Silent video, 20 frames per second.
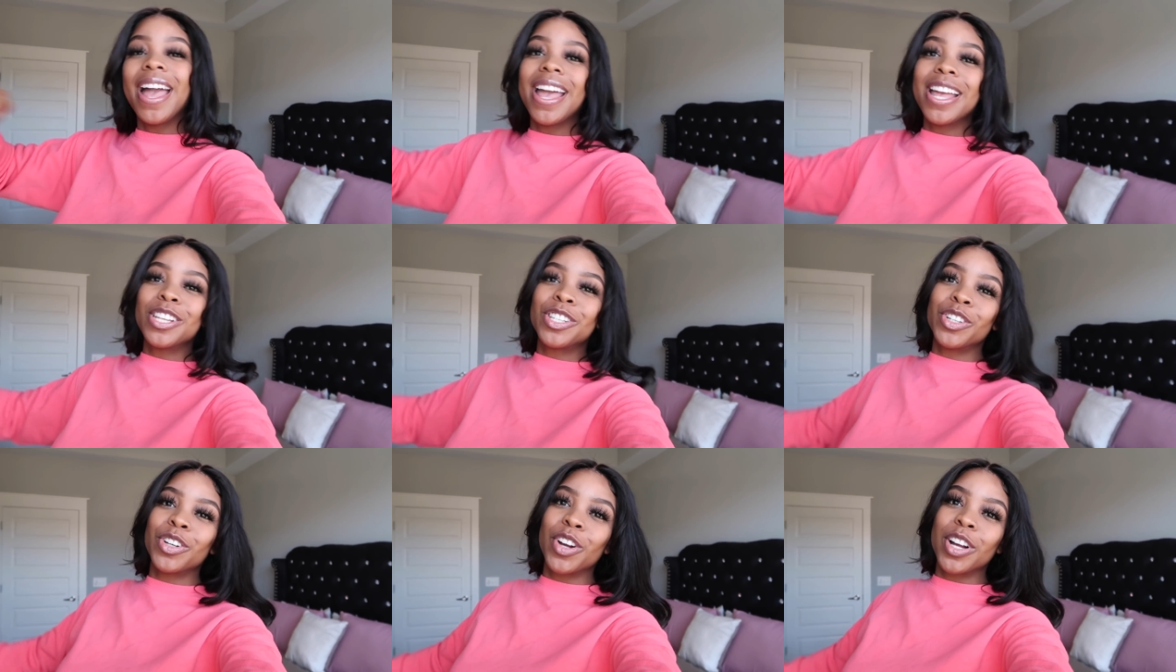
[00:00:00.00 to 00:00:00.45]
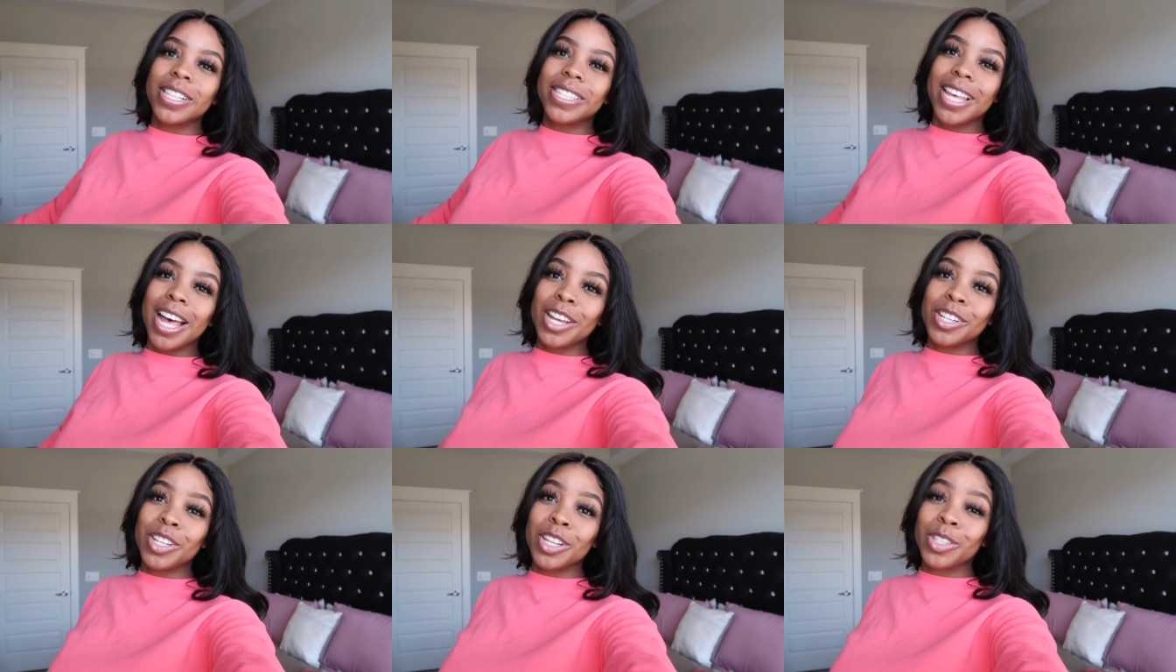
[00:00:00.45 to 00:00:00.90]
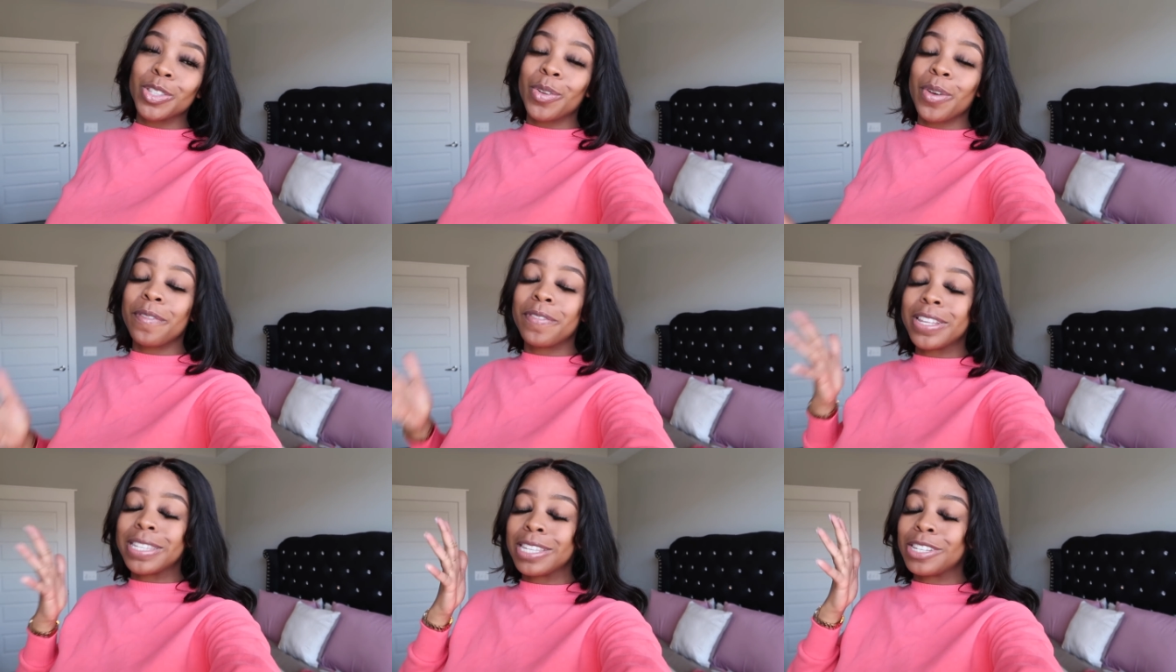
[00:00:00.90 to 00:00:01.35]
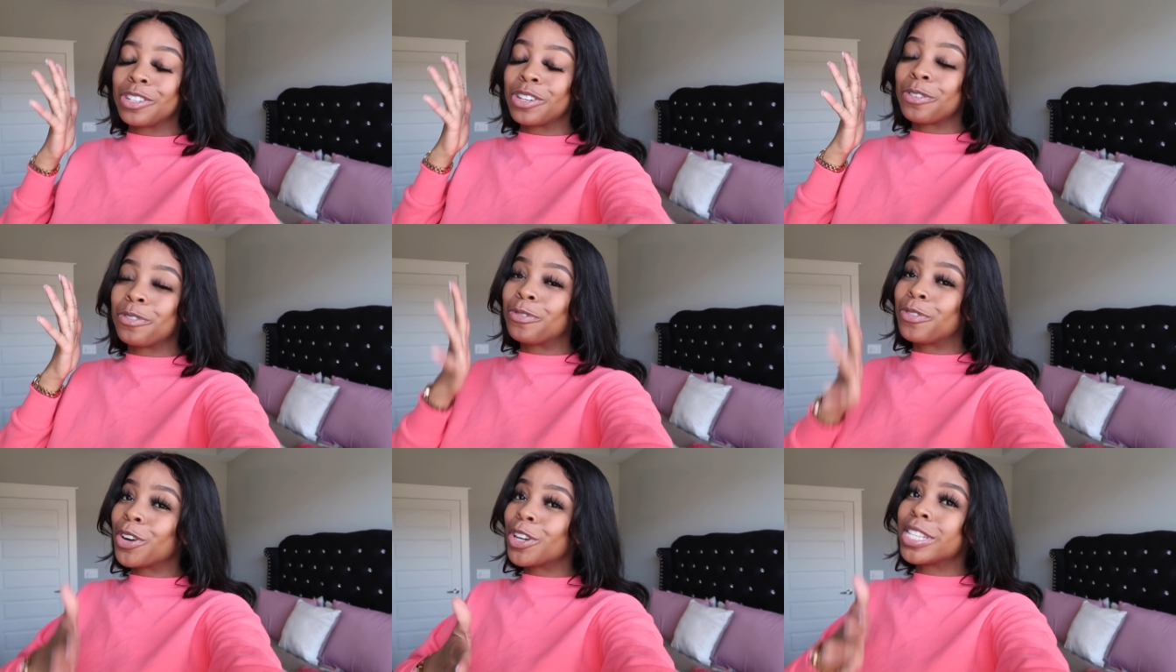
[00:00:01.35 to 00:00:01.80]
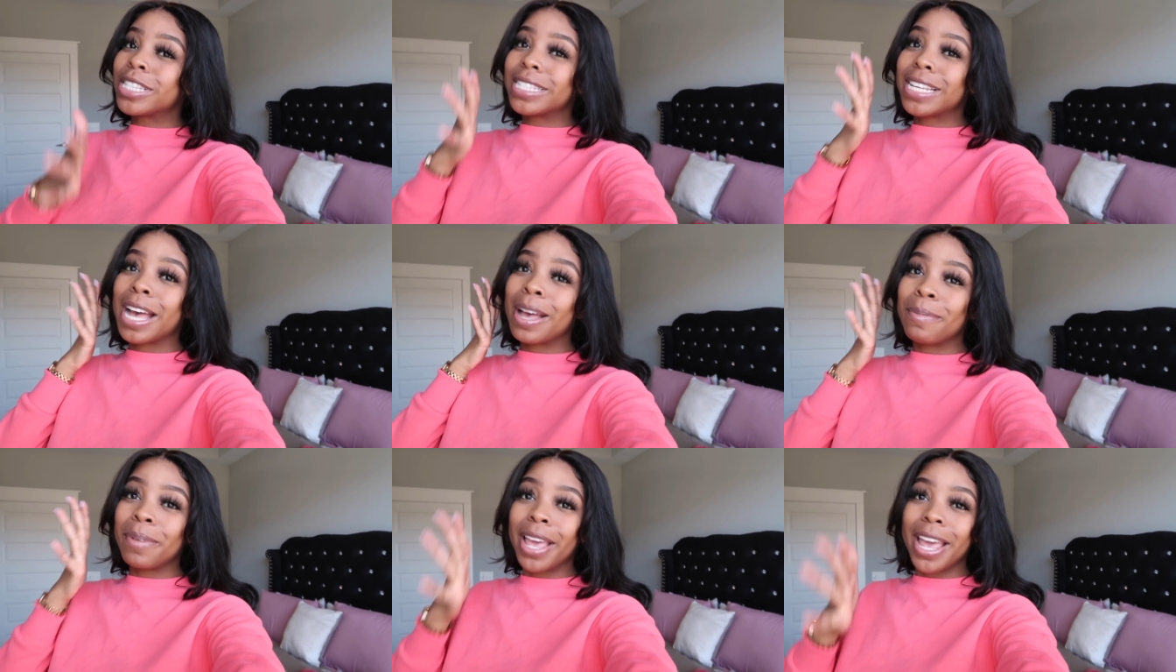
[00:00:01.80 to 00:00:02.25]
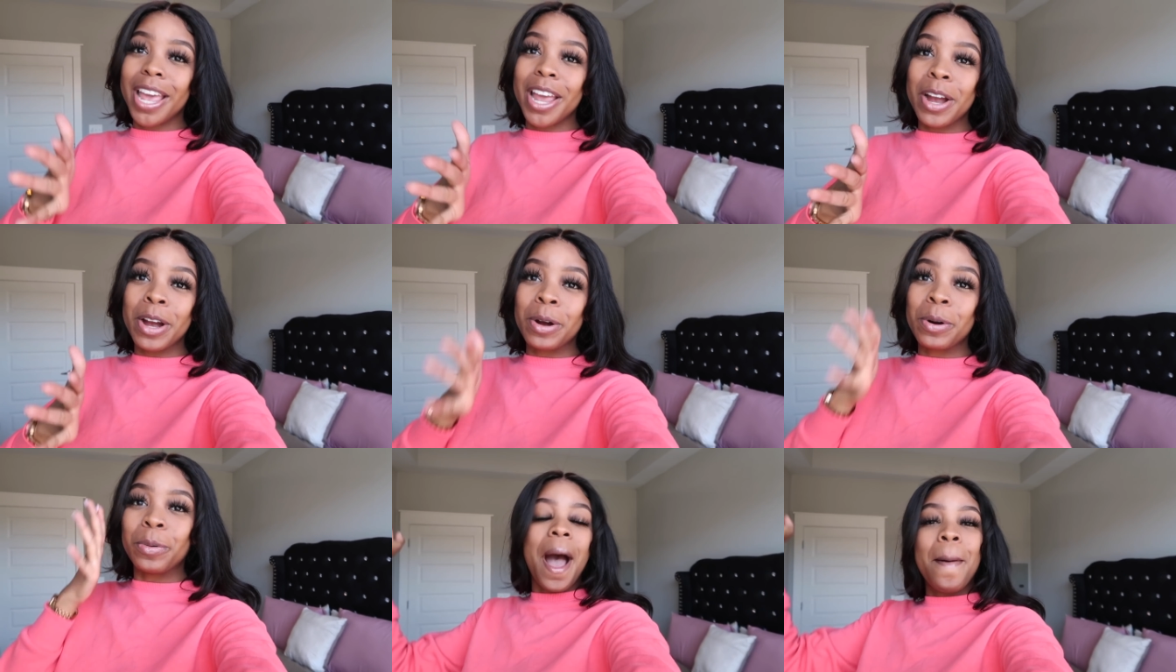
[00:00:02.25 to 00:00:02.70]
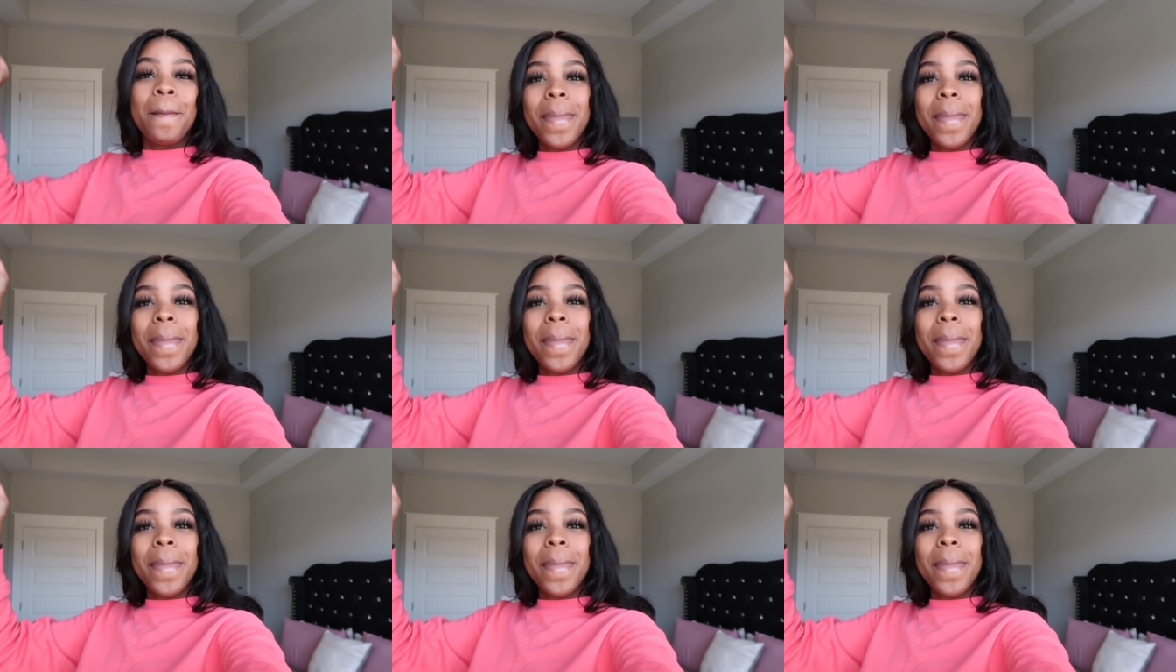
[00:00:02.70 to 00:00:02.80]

It's your girl Tajah, so if this is your first time here,